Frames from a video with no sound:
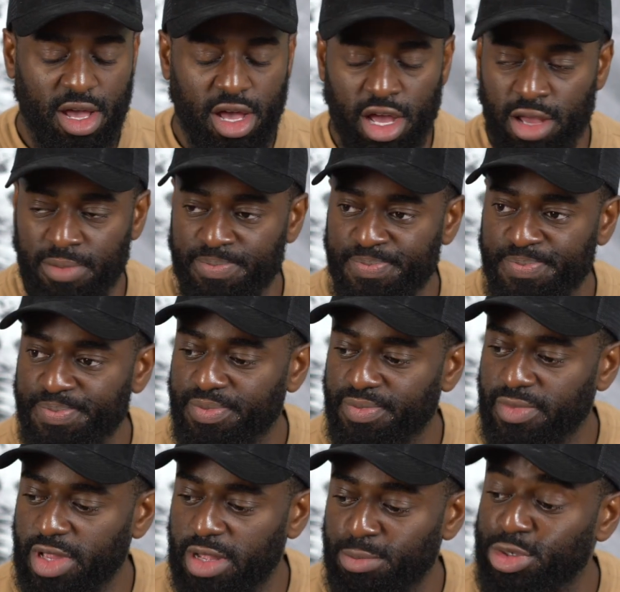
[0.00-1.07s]
Um,
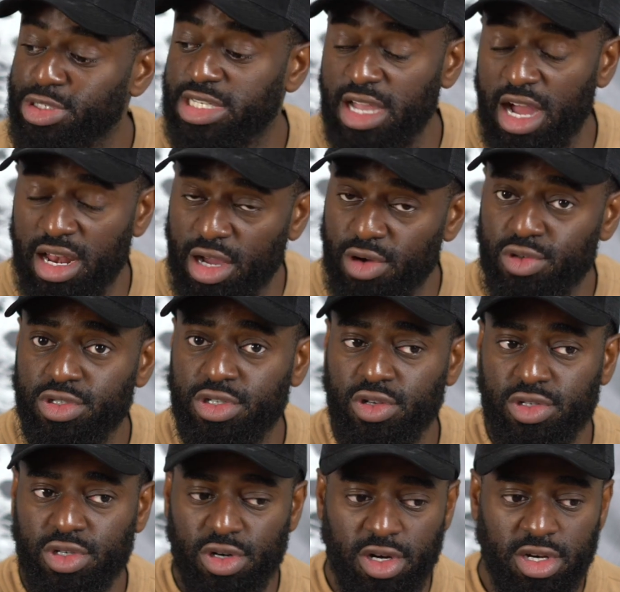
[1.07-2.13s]
Musiala also
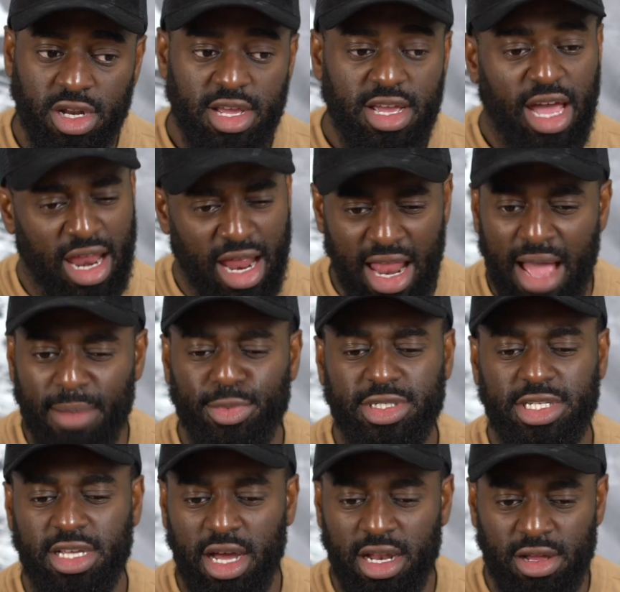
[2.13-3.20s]
scored, and I like
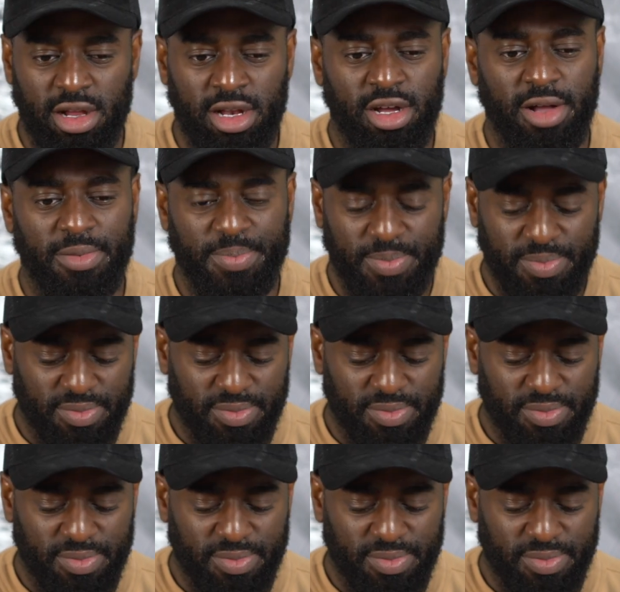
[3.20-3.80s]
Musiala a lot.